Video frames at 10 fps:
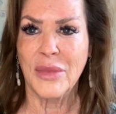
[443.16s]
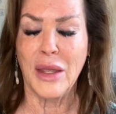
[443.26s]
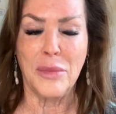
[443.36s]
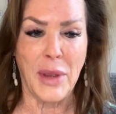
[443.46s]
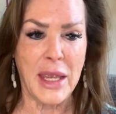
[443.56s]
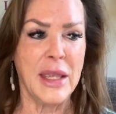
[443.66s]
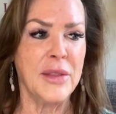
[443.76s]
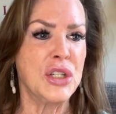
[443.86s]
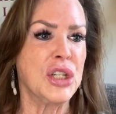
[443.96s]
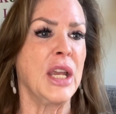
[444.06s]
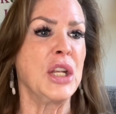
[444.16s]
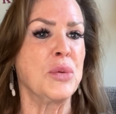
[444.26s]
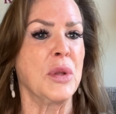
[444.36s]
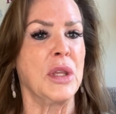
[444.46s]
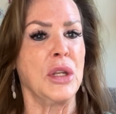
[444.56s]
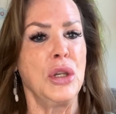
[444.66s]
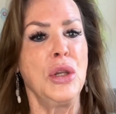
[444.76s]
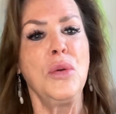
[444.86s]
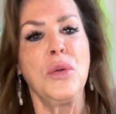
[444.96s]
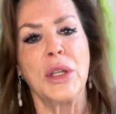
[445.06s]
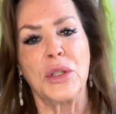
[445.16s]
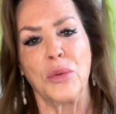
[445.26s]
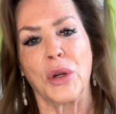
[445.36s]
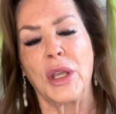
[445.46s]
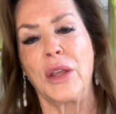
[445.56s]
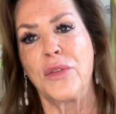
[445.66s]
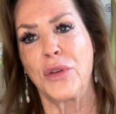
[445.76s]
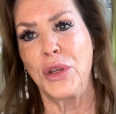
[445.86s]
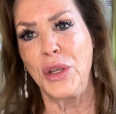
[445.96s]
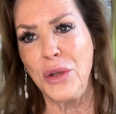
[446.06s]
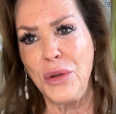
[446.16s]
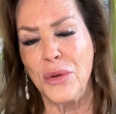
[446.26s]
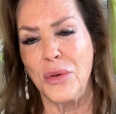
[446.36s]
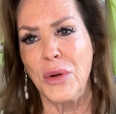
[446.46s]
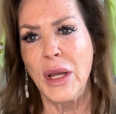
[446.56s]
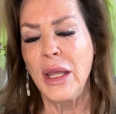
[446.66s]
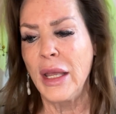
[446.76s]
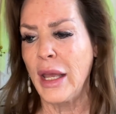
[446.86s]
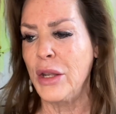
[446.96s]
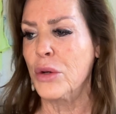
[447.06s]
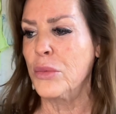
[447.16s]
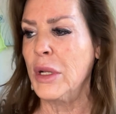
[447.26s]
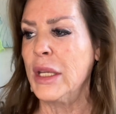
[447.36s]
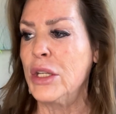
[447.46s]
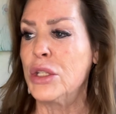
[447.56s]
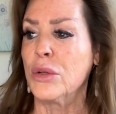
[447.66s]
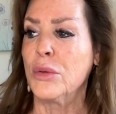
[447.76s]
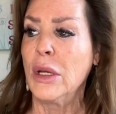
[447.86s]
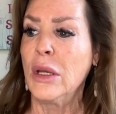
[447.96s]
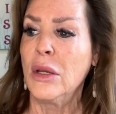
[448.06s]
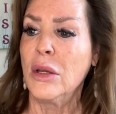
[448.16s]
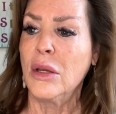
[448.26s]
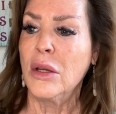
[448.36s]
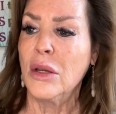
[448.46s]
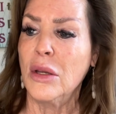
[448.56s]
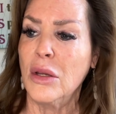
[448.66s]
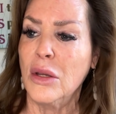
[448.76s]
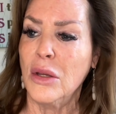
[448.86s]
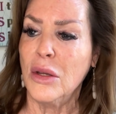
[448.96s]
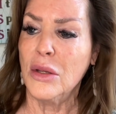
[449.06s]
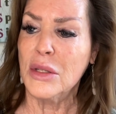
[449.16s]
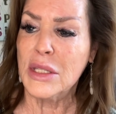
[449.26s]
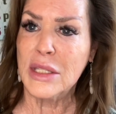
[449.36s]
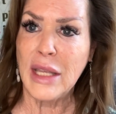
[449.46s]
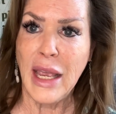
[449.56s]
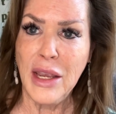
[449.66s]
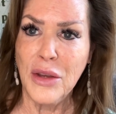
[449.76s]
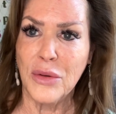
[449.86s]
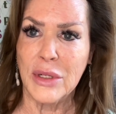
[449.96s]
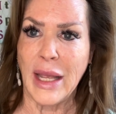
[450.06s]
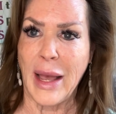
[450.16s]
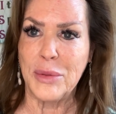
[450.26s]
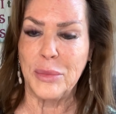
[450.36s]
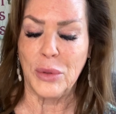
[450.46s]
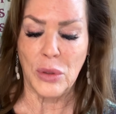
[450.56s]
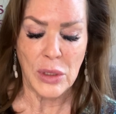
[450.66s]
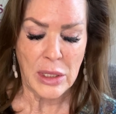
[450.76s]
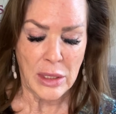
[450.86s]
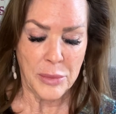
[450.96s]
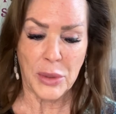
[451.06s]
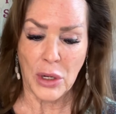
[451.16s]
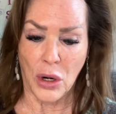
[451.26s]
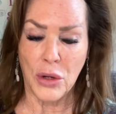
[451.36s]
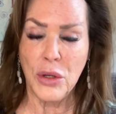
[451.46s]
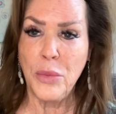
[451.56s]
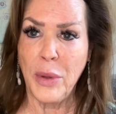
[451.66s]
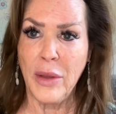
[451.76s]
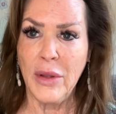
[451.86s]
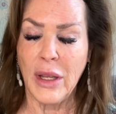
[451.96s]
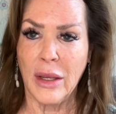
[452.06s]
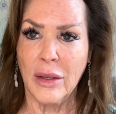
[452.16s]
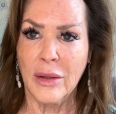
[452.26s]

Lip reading: and making the change within you that's working for you. And you're willing to say you're adaptable, but are you pivoting?